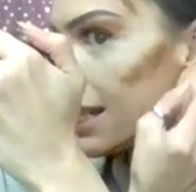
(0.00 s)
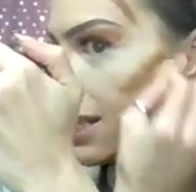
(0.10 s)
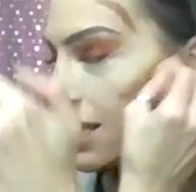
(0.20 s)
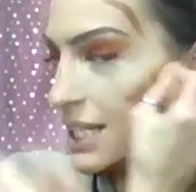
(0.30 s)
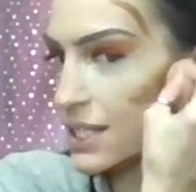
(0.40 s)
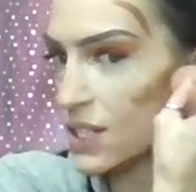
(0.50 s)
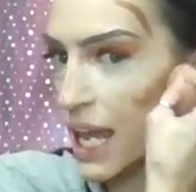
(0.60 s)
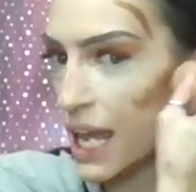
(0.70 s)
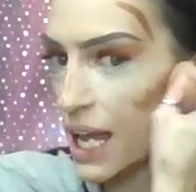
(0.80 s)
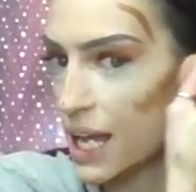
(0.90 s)
it's going to
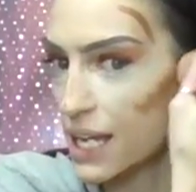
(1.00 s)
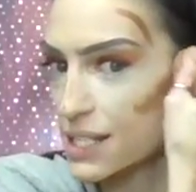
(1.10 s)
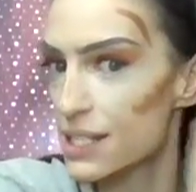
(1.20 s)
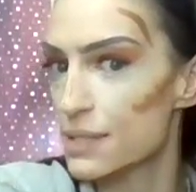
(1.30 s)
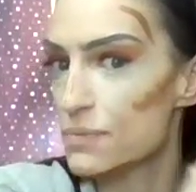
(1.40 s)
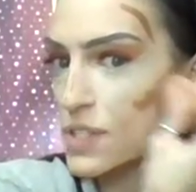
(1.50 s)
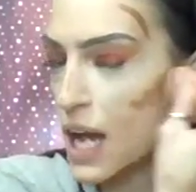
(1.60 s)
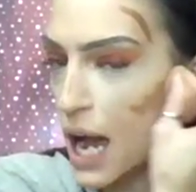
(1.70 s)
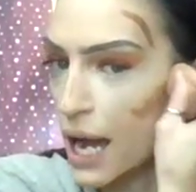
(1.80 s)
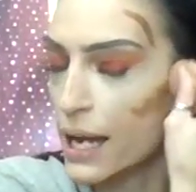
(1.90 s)
take some
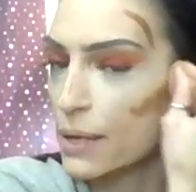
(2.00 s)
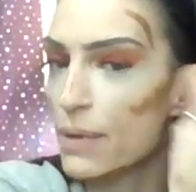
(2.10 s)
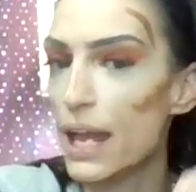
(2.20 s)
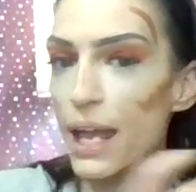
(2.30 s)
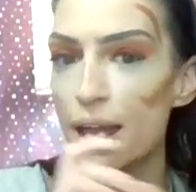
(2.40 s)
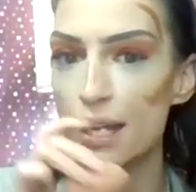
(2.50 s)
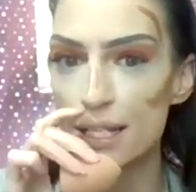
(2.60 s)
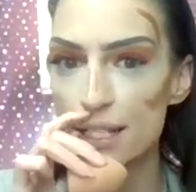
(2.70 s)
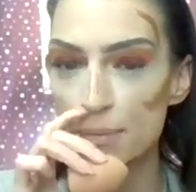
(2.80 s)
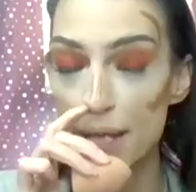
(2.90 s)
time
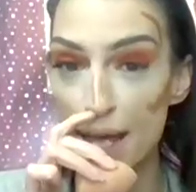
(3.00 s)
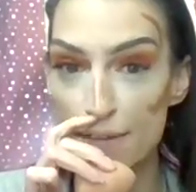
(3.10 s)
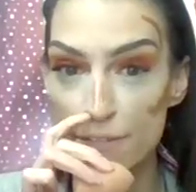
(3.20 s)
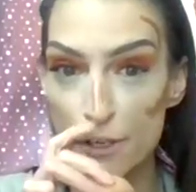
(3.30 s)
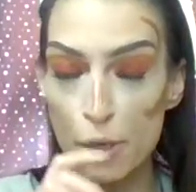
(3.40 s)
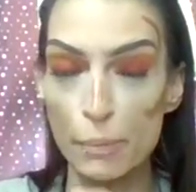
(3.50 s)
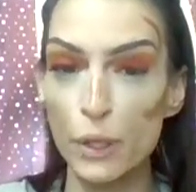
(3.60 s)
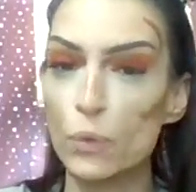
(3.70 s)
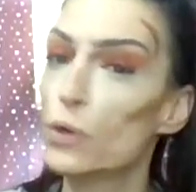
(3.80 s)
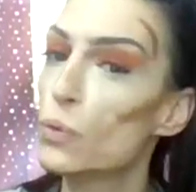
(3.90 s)
and some effort,
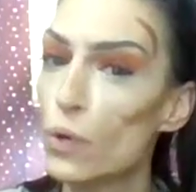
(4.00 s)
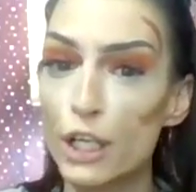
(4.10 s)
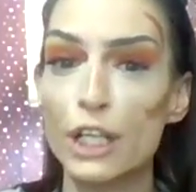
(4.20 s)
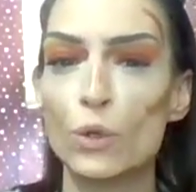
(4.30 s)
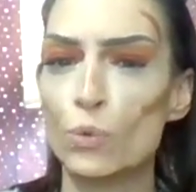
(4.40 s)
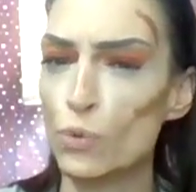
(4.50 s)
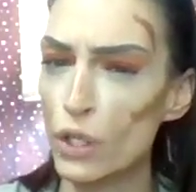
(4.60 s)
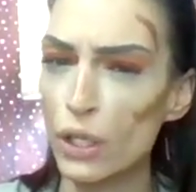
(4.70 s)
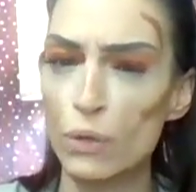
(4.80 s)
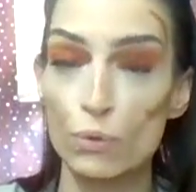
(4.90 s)
but we're working
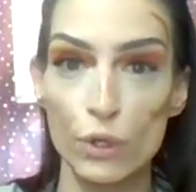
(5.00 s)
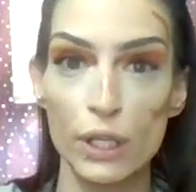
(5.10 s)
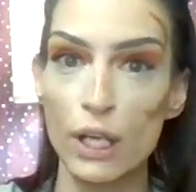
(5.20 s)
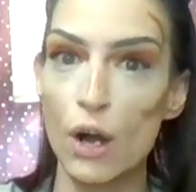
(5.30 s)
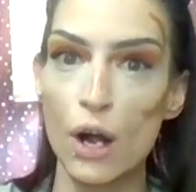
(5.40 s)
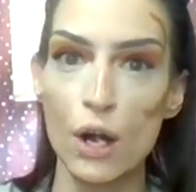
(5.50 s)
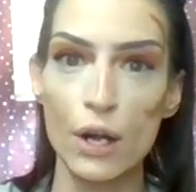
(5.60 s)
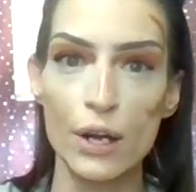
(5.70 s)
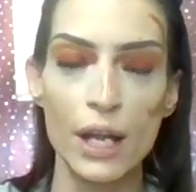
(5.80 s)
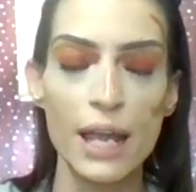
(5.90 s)
really, really
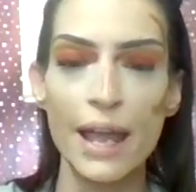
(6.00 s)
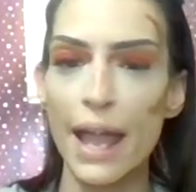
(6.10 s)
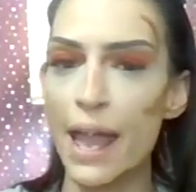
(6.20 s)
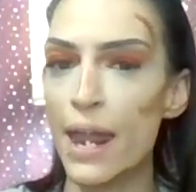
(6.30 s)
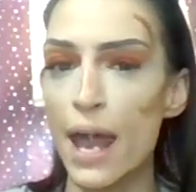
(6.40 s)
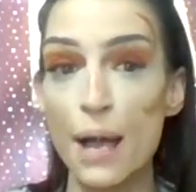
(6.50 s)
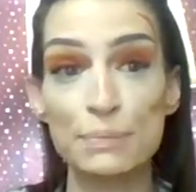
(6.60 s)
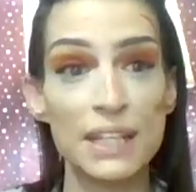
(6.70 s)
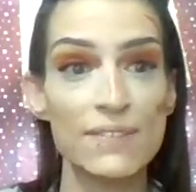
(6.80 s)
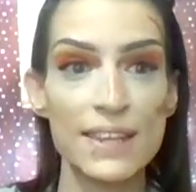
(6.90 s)
hard, and
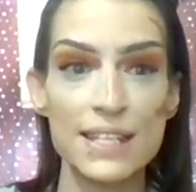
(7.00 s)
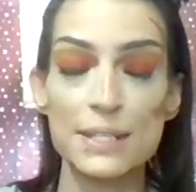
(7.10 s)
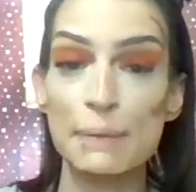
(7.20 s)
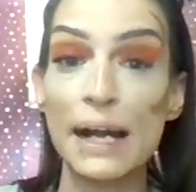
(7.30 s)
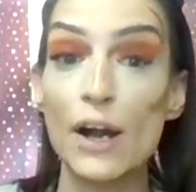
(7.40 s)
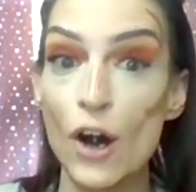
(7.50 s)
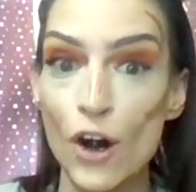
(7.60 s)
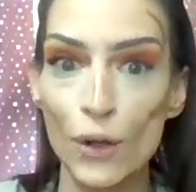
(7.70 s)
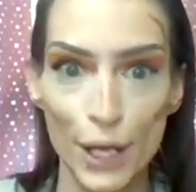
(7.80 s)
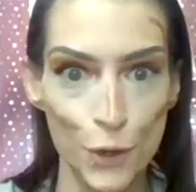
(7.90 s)
I'm giving this my
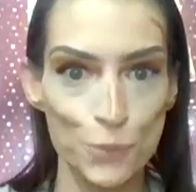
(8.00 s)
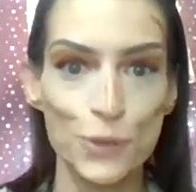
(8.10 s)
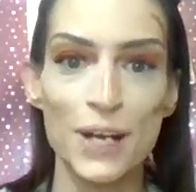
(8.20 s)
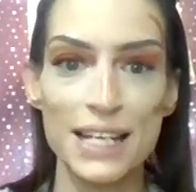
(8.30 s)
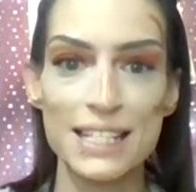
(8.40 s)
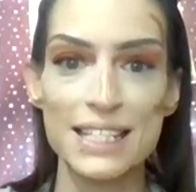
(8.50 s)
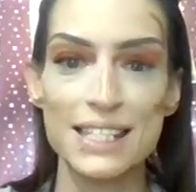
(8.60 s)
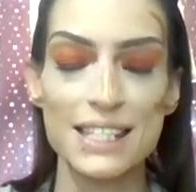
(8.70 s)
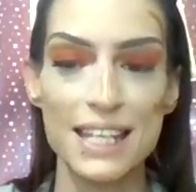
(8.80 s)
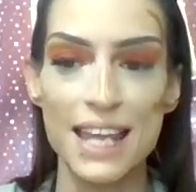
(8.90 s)
all. I hope you guys
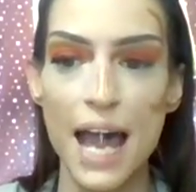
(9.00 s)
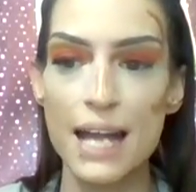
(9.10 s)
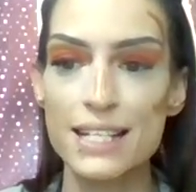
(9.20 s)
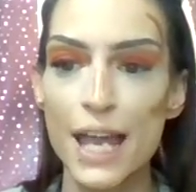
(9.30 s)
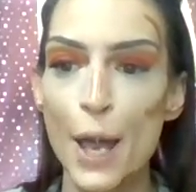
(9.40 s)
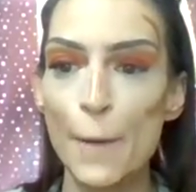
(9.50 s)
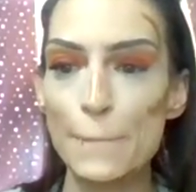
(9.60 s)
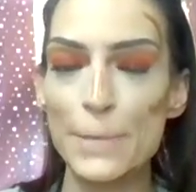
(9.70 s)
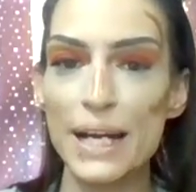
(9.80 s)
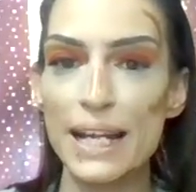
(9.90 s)
can see that.
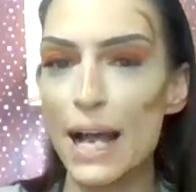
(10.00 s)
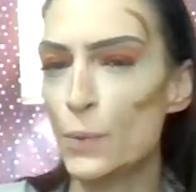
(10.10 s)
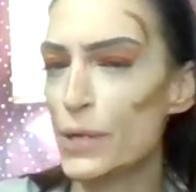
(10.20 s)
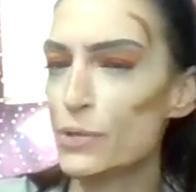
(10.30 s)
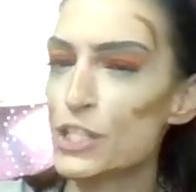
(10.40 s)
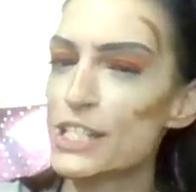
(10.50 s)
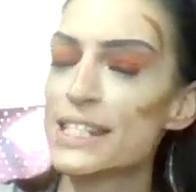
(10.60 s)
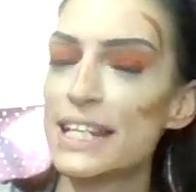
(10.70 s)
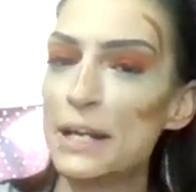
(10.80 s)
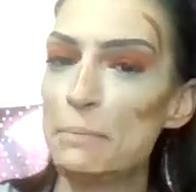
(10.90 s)
But we were
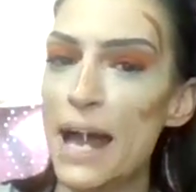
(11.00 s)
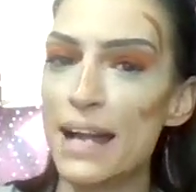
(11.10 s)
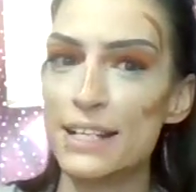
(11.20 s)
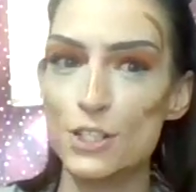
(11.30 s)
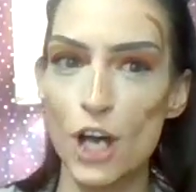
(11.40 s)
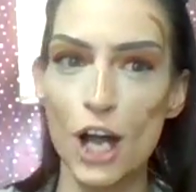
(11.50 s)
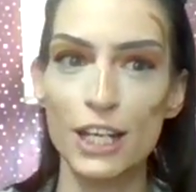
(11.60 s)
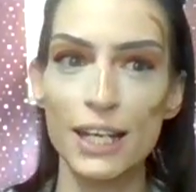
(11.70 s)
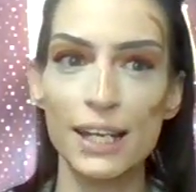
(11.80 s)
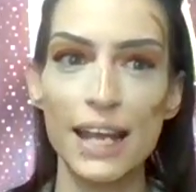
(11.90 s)
just sitting back and
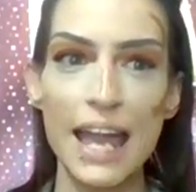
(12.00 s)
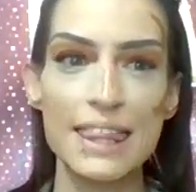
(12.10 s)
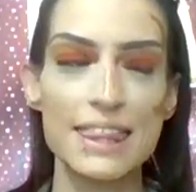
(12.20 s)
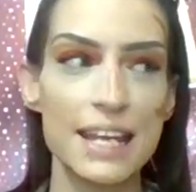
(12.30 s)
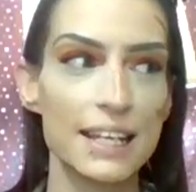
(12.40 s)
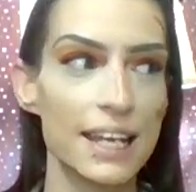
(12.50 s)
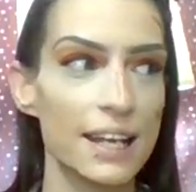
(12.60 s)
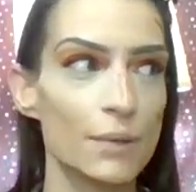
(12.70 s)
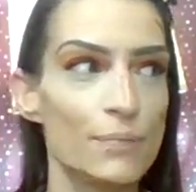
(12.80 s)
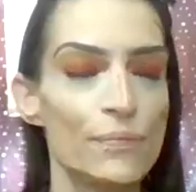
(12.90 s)
talking and
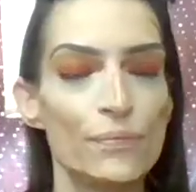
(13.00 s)
thinking,